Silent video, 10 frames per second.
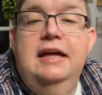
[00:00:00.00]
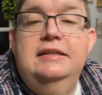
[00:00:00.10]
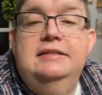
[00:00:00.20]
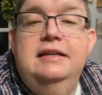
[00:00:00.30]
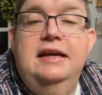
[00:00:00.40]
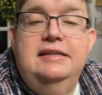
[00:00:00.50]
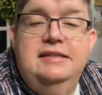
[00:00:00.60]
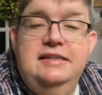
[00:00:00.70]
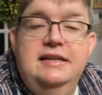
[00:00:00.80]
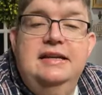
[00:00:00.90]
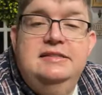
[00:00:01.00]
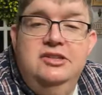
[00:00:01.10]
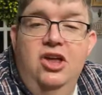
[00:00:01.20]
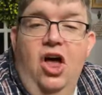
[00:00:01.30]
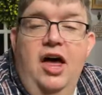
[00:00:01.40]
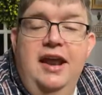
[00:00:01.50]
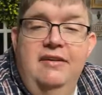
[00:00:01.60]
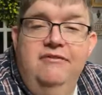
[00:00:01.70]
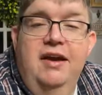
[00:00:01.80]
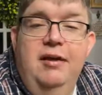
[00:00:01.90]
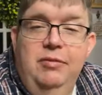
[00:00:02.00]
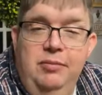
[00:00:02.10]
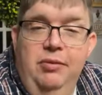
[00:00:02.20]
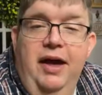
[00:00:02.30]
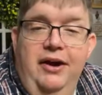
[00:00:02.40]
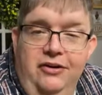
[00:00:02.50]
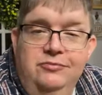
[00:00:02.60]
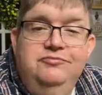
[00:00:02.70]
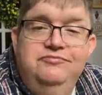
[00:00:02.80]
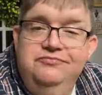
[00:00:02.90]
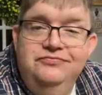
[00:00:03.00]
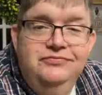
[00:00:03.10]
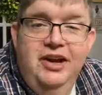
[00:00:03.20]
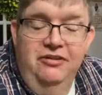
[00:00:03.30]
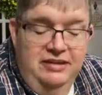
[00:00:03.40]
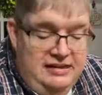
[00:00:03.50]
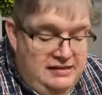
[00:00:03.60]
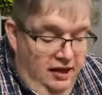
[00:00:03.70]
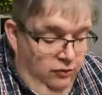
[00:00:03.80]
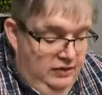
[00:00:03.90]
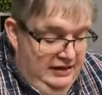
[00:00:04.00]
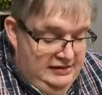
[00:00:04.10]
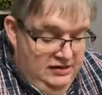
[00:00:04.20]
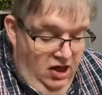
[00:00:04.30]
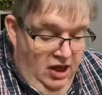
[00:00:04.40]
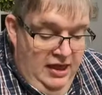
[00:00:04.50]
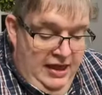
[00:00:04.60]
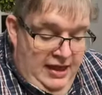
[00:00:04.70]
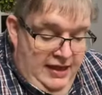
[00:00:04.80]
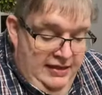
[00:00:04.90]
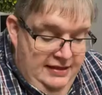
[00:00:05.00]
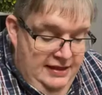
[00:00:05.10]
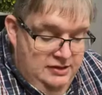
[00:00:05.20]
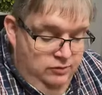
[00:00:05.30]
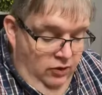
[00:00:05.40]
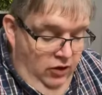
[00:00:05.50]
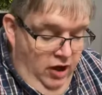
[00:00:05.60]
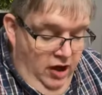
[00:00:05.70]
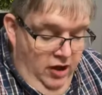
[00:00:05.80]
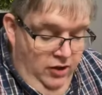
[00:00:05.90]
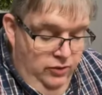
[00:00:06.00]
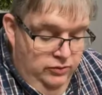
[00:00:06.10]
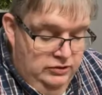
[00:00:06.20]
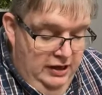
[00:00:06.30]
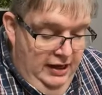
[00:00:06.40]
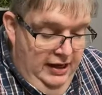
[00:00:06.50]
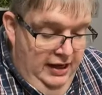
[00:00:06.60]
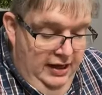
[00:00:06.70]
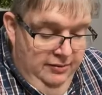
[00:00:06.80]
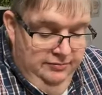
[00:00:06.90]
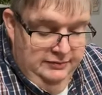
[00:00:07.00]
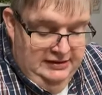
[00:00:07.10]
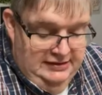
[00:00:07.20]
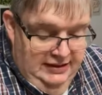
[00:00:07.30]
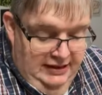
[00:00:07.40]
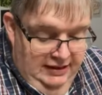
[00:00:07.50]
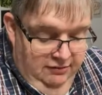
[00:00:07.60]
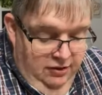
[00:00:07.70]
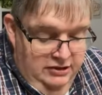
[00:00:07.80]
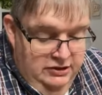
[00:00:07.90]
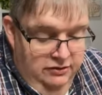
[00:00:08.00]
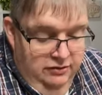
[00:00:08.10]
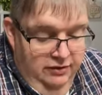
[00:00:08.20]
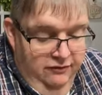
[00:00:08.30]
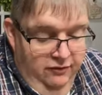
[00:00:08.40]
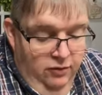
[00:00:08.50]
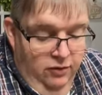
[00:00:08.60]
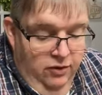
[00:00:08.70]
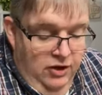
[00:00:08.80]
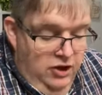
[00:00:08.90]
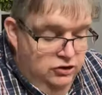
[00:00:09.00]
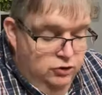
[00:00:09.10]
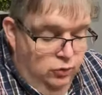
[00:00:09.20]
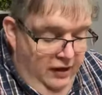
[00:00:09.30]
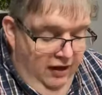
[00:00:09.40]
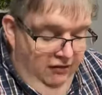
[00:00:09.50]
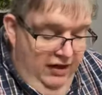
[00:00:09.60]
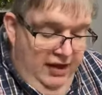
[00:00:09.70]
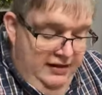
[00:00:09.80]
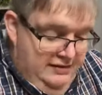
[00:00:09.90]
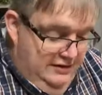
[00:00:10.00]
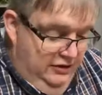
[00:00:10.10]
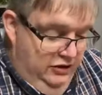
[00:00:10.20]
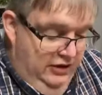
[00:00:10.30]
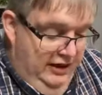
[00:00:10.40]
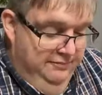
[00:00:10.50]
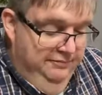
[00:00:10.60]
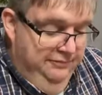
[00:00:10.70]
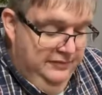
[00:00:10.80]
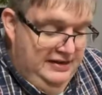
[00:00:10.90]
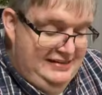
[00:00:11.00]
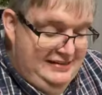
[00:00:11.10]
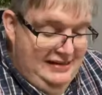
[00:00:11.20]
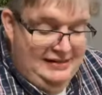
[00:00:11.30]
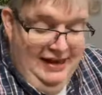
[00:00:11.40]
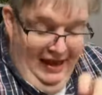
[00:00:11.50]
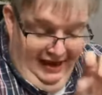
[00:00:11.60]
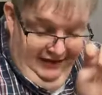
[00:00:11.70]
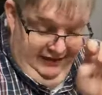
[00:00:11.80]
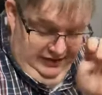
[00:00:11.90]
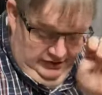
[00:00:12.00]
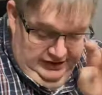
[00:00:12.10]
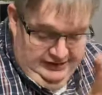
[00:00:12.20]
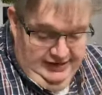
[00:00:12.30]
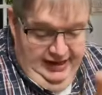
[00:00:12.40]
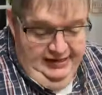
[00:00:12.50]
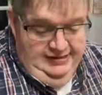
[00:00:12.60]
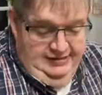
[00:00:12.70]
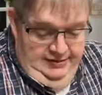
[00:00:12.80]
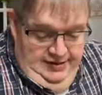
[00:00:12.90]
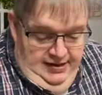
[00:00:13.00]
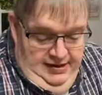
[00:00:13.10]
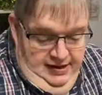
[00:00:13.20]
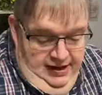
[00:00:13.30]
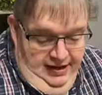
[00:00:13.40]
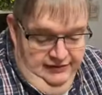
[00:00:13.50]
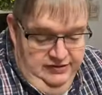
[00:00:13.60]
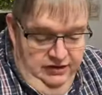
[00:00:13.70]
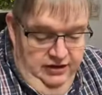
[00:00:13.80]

It Denise, it, it's not a family platter. No, this Owen is not. This will hold, um, let's see, one, two, three, four, twelve eggs. So you get six half, or six eggs half.